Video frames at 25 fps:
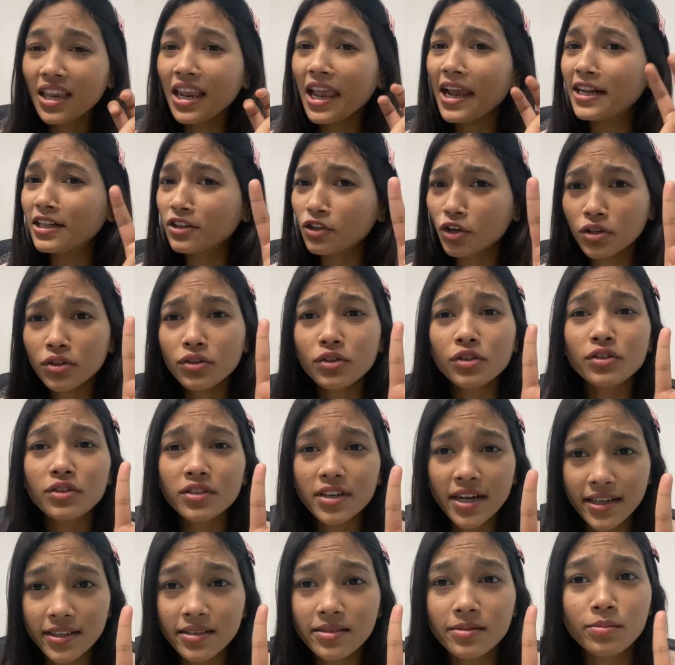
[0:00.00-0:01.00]
I thought to
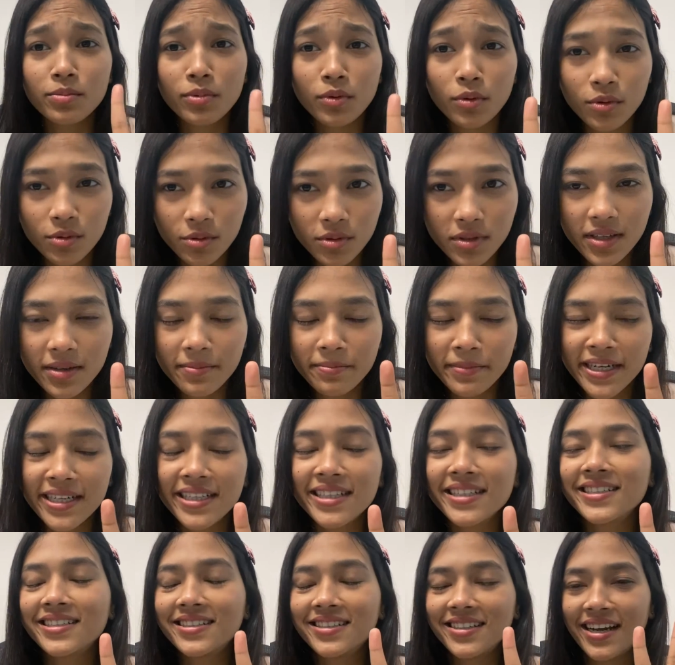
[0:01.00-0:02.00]
try the both, but
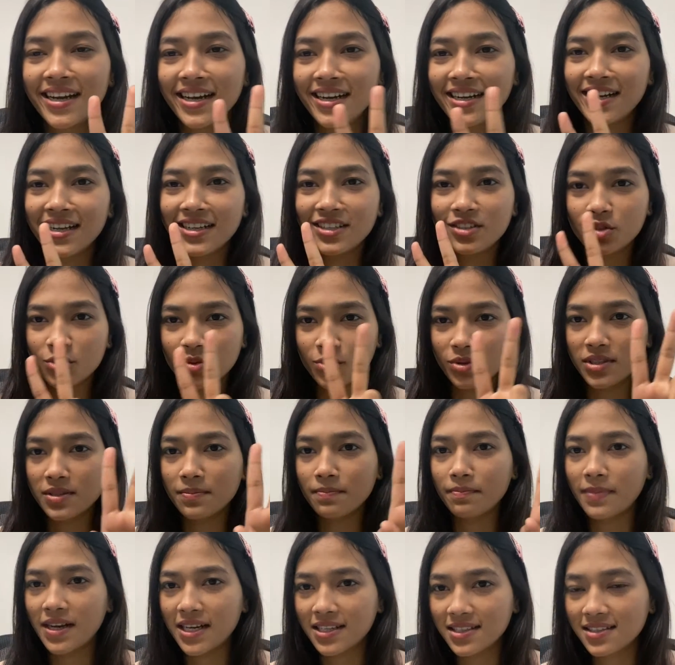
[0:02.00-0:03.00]
at the end I chose
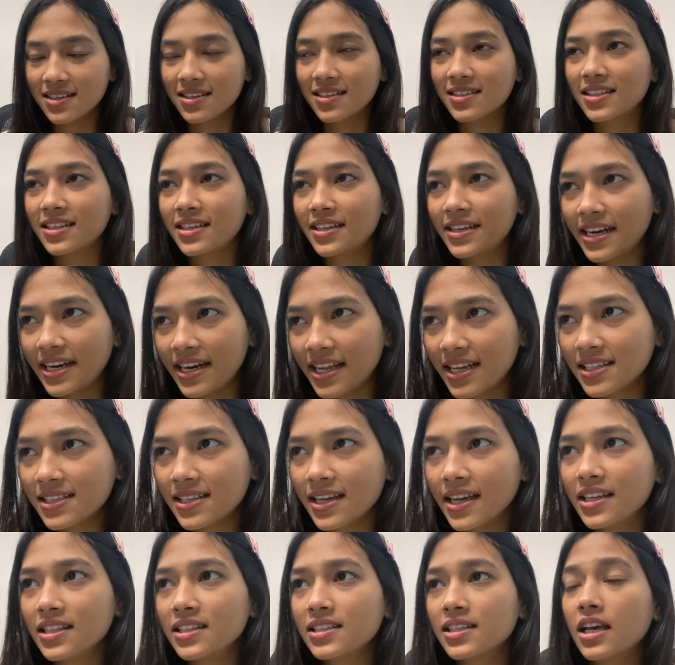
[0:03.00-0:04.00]
master's in data
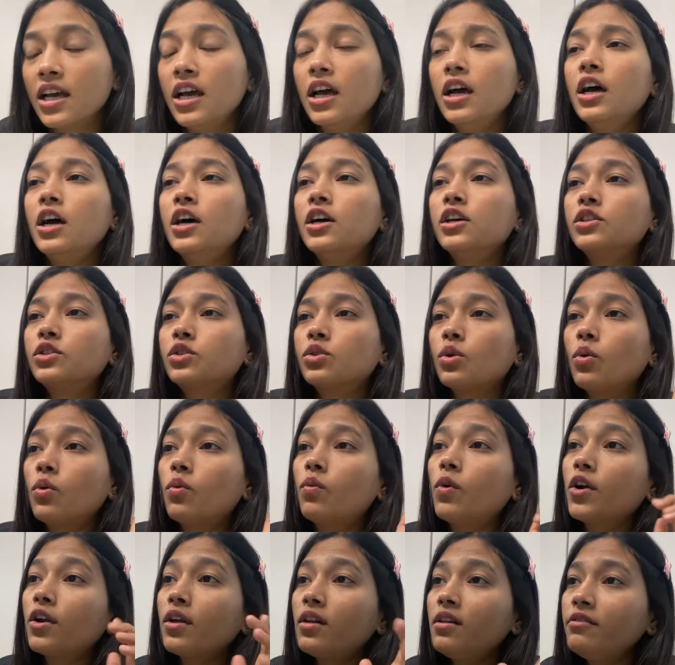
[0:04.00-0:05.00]
science. So
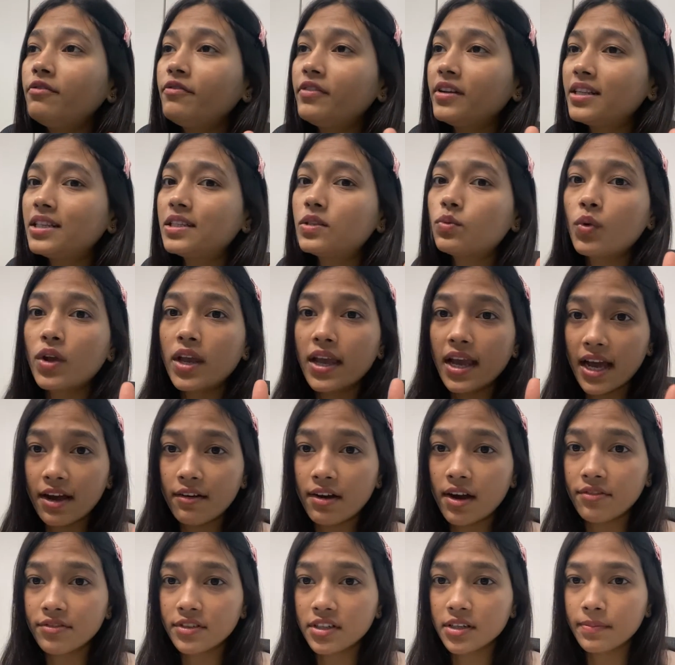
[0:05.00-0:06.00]
what are fields we have
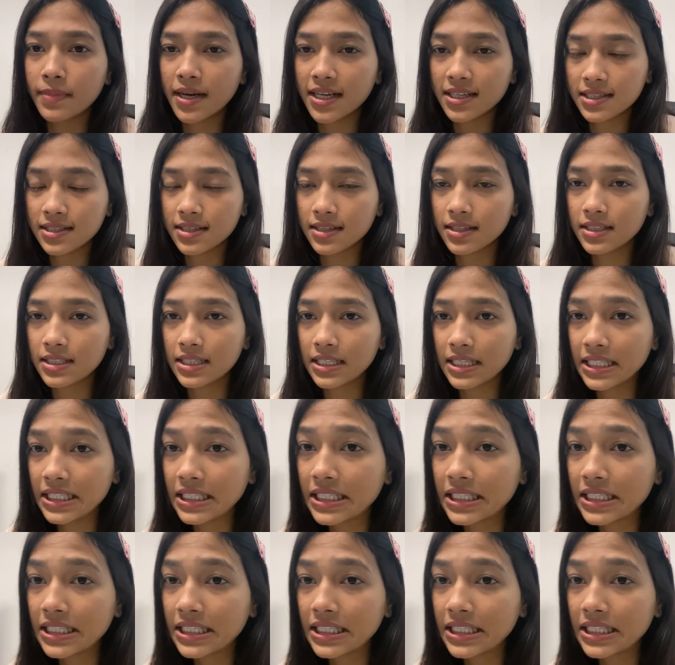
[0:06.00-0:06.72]
after bachelor's